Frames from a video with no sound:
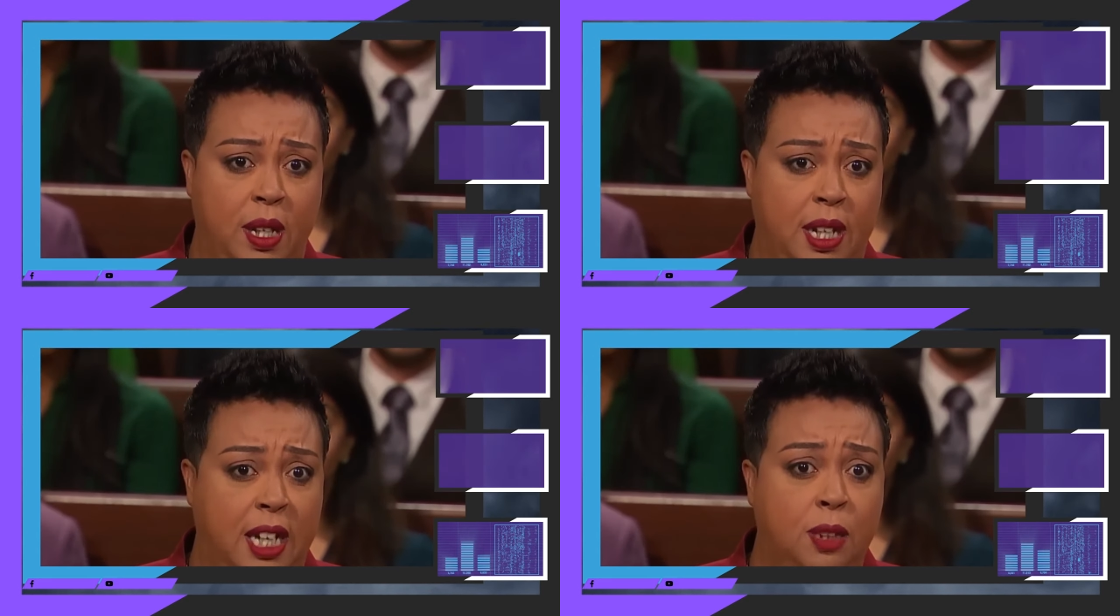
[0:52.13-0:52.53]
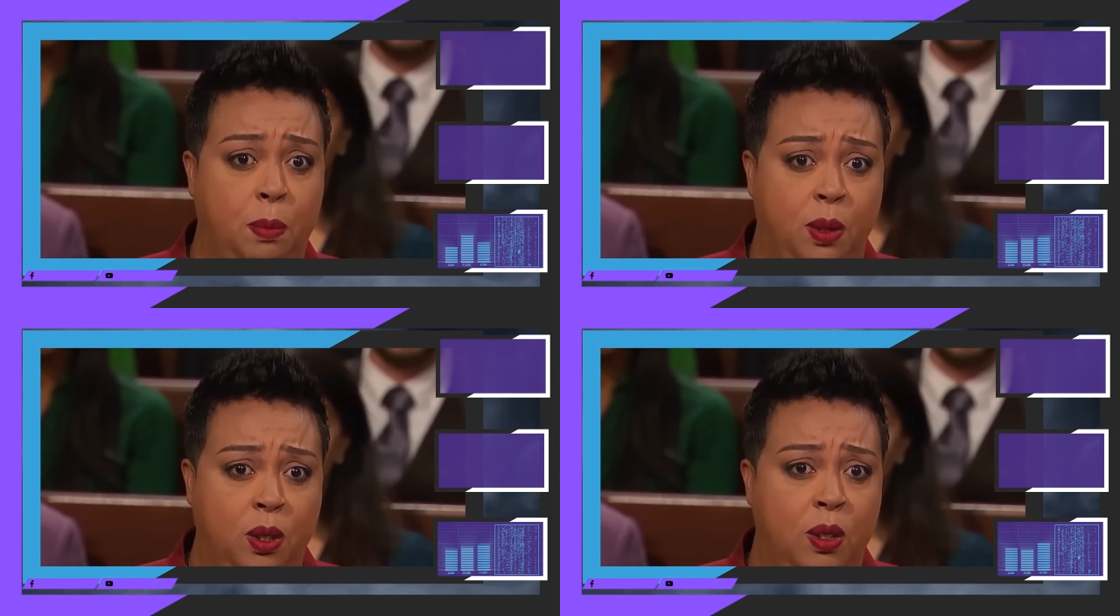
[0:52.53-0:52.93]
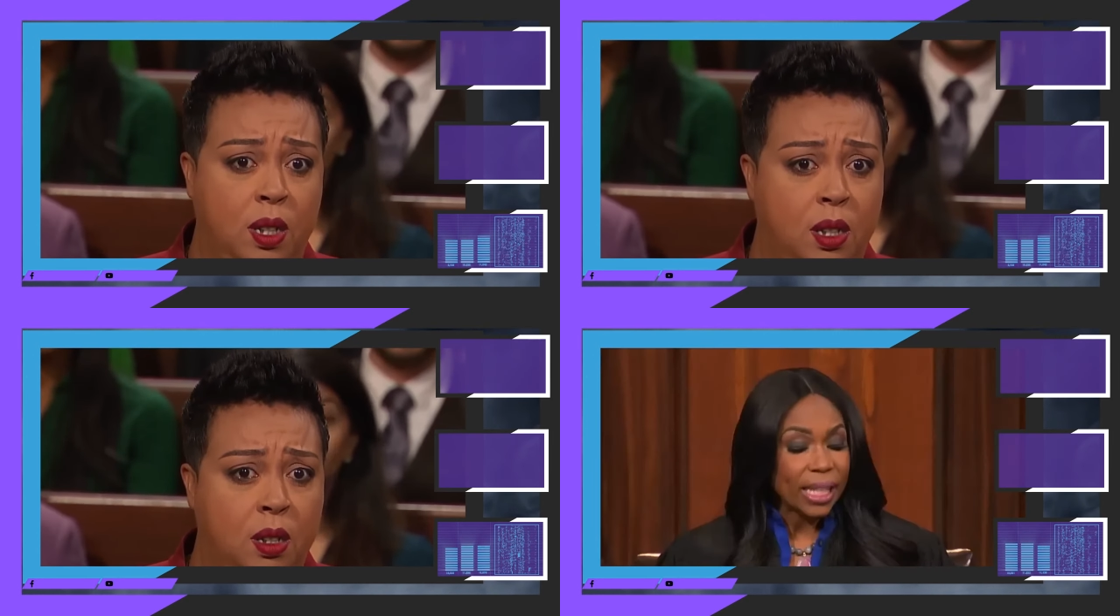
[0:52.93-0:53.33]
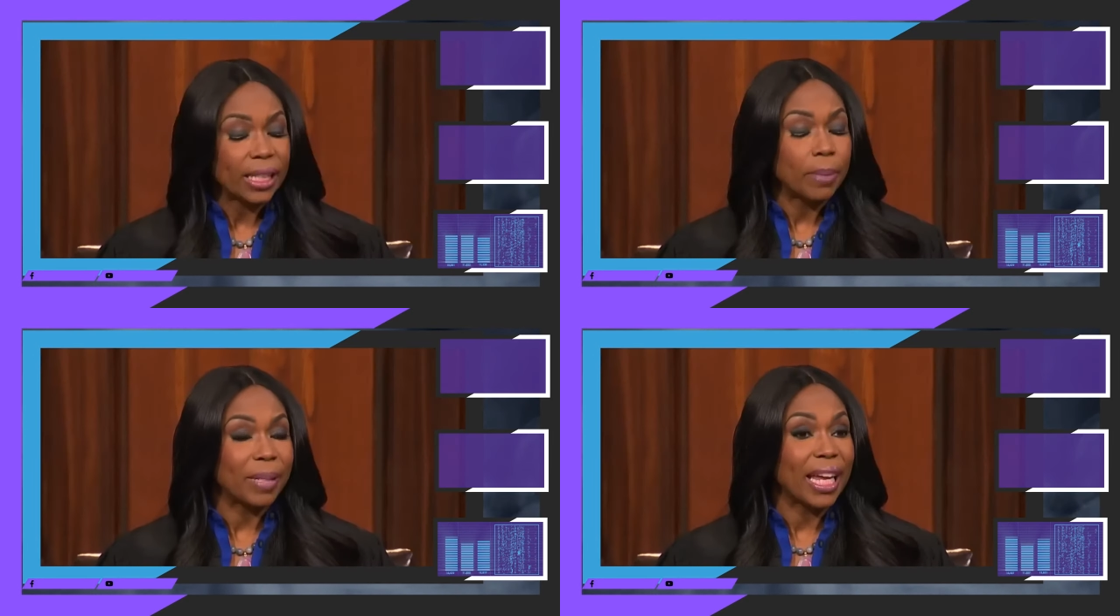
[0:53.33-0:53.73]
with it. So you're
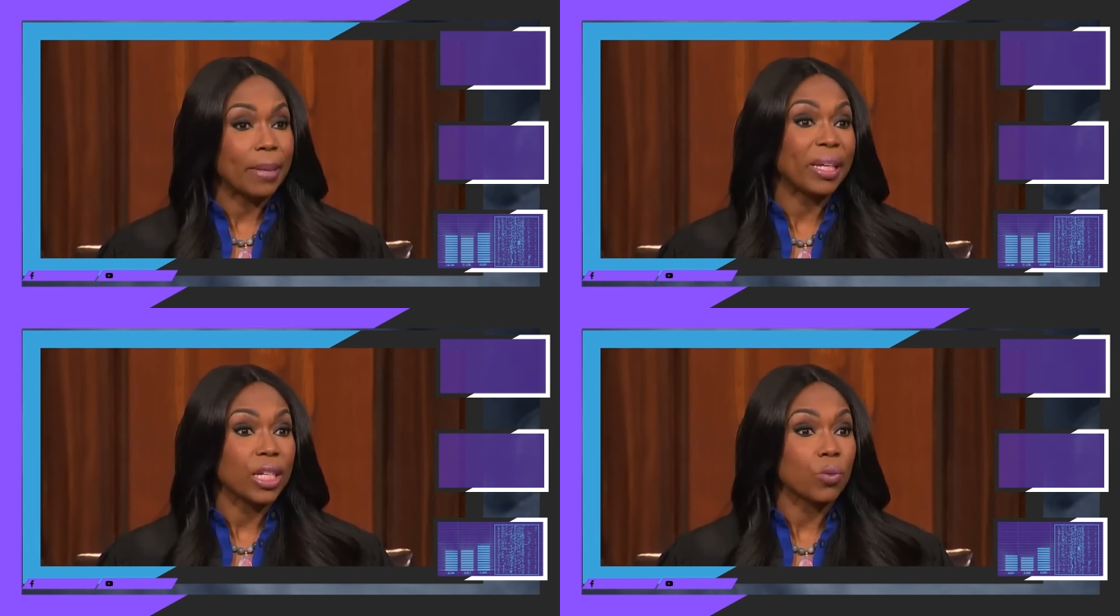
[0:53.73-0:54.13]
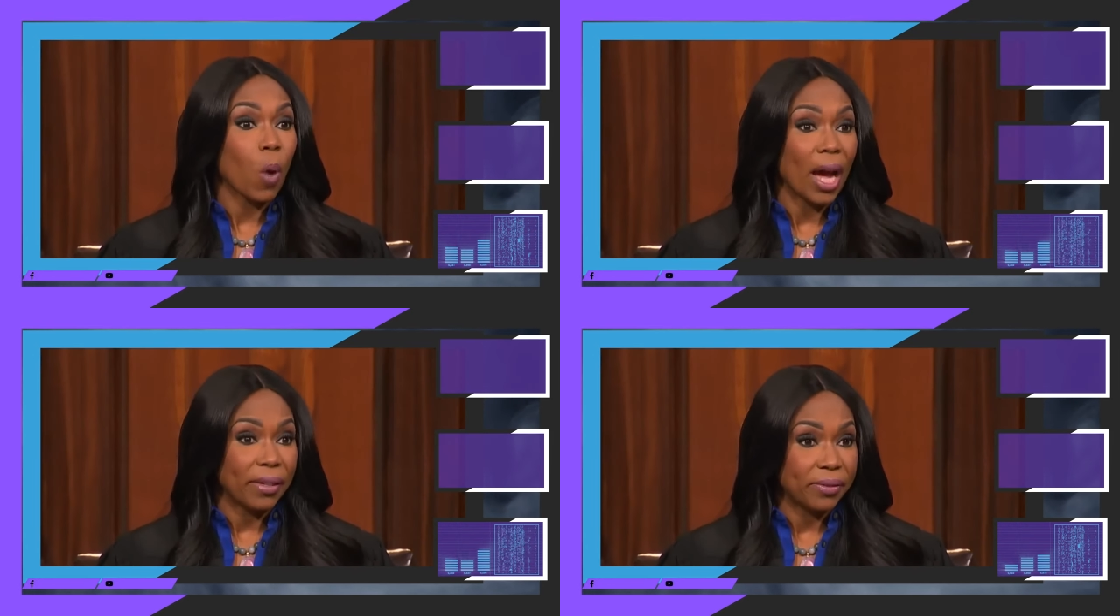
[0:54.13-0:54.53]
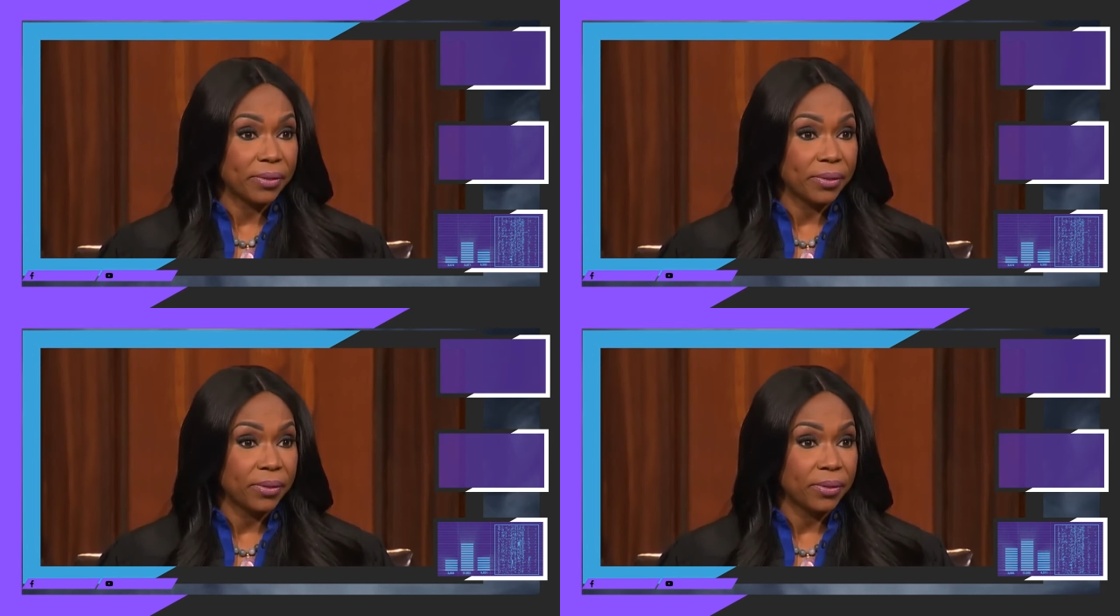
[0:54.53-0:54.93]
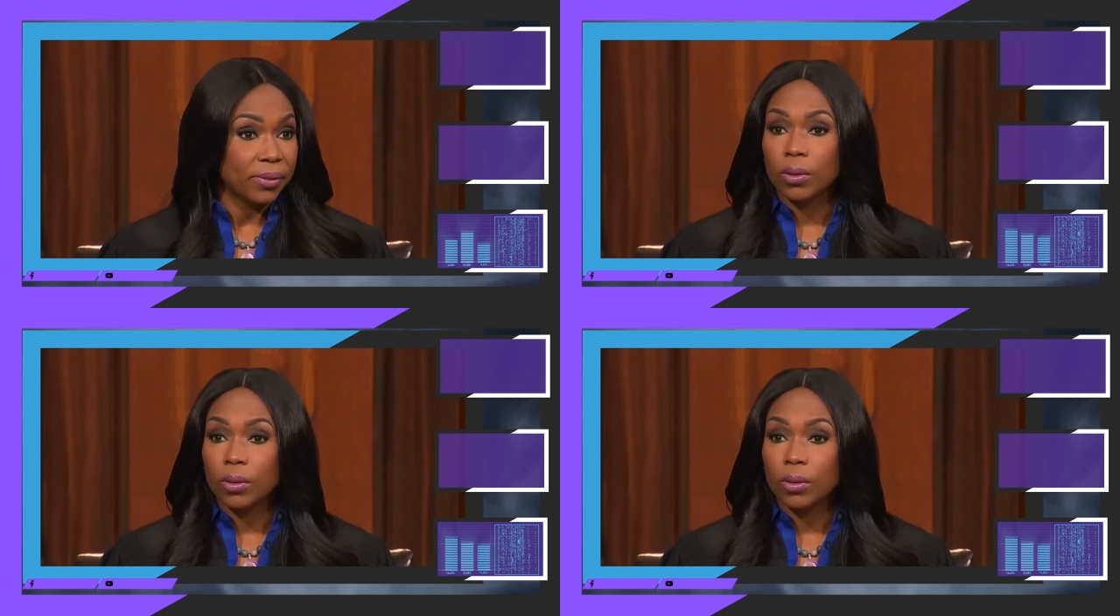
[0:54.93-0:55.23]
basically blaming his wife? Yes.